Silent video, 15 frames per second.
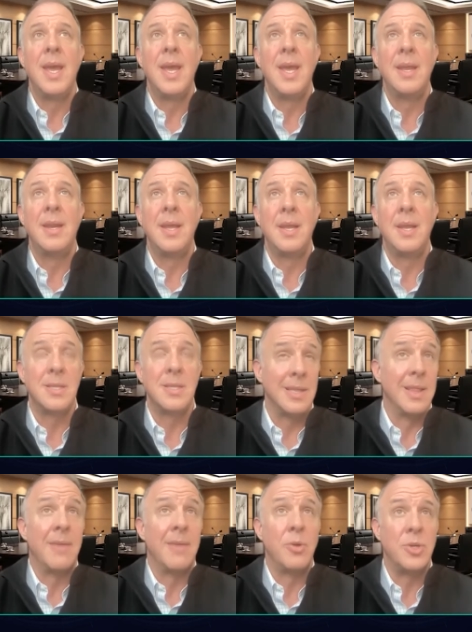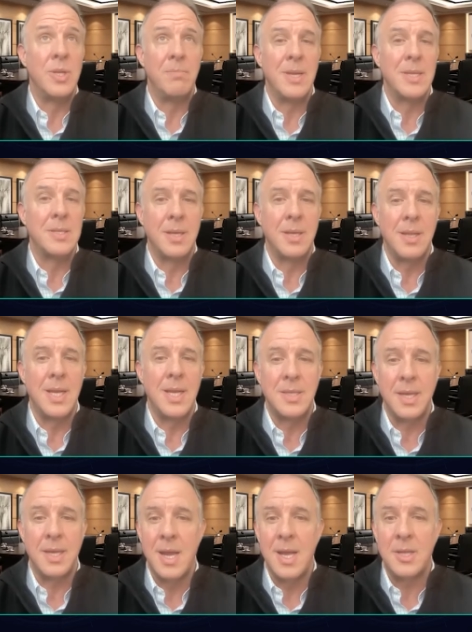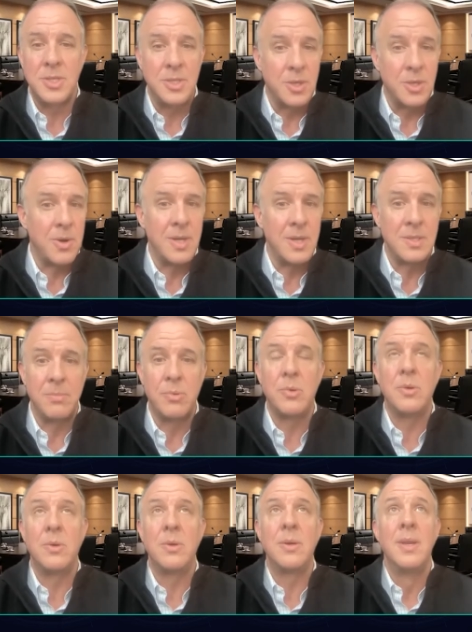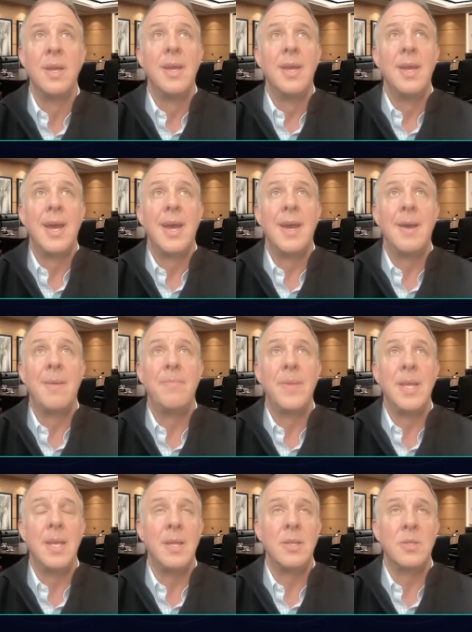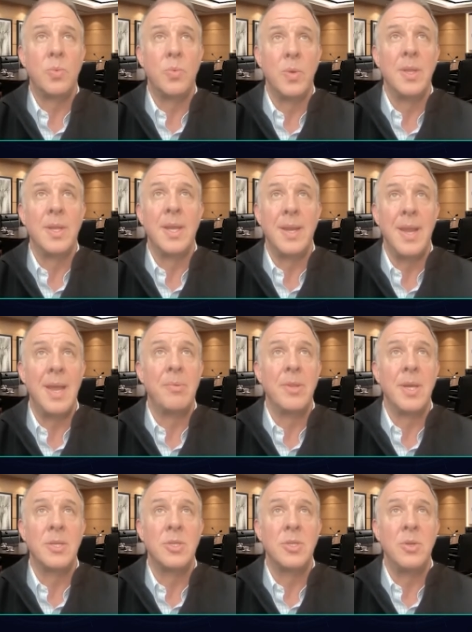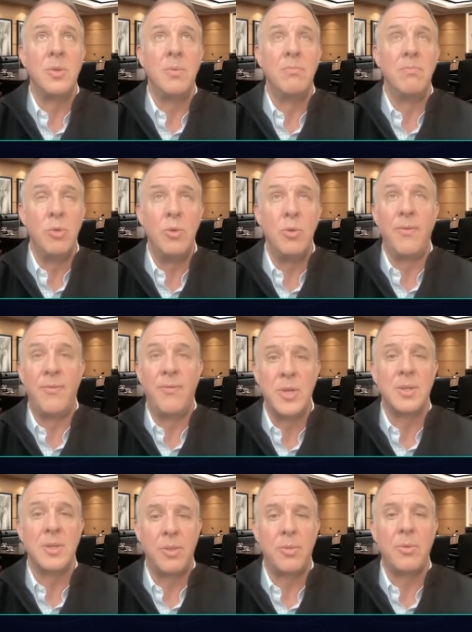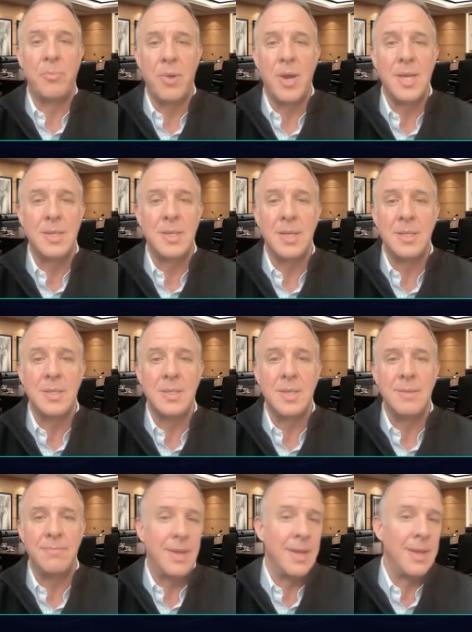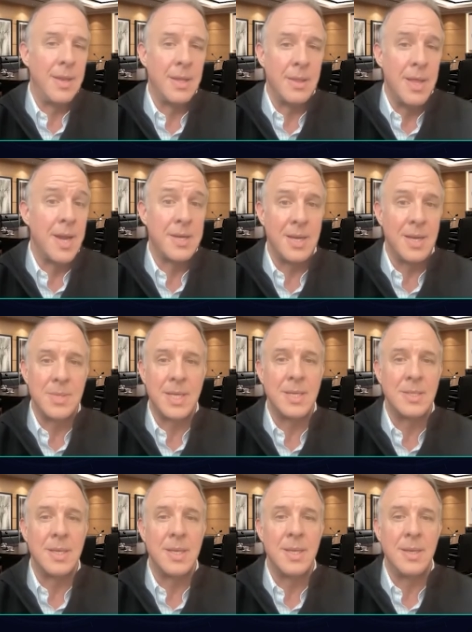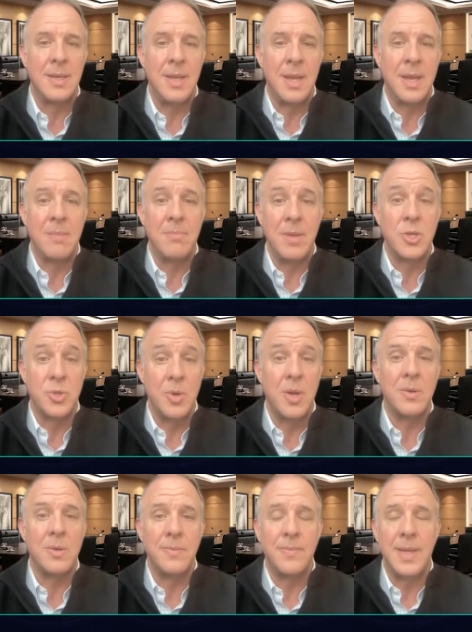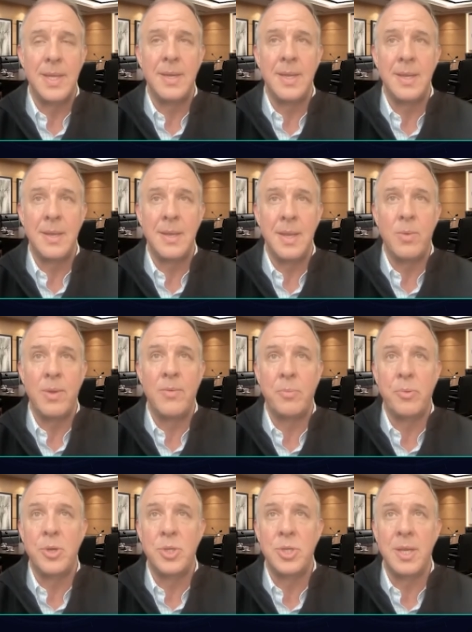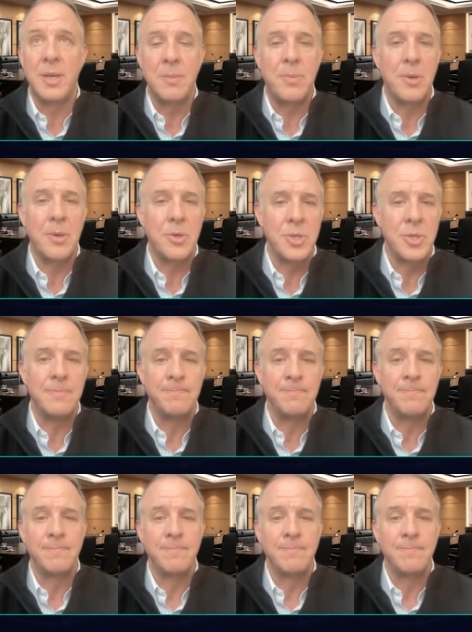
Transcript: and, and us leveraging best in class technologies across the board um, it, it's really enabled us to move efficiently through a process that a, uh, a lot of times, like I said, it, it can be a struggle, and uh, and we've appreciated the partnership.